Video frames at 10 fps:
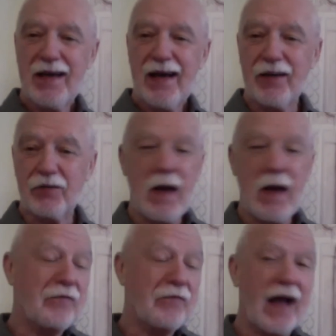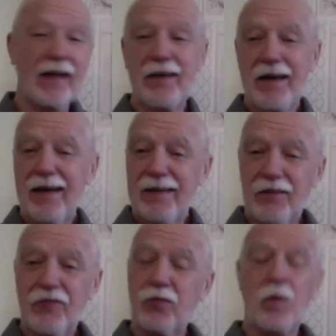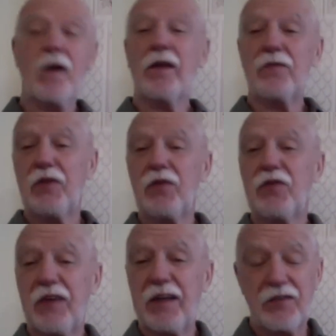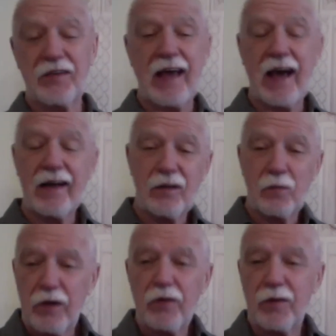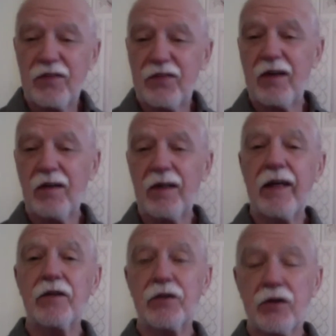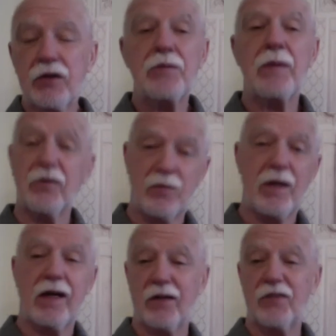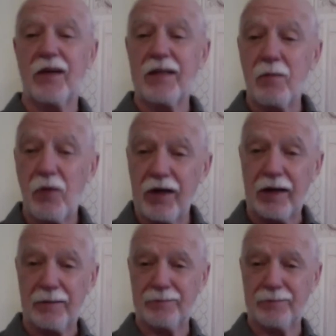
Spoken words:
And as a matter of fact, this is one of the few cities in Canada where you can still hear church bells ring on a Sunday morning.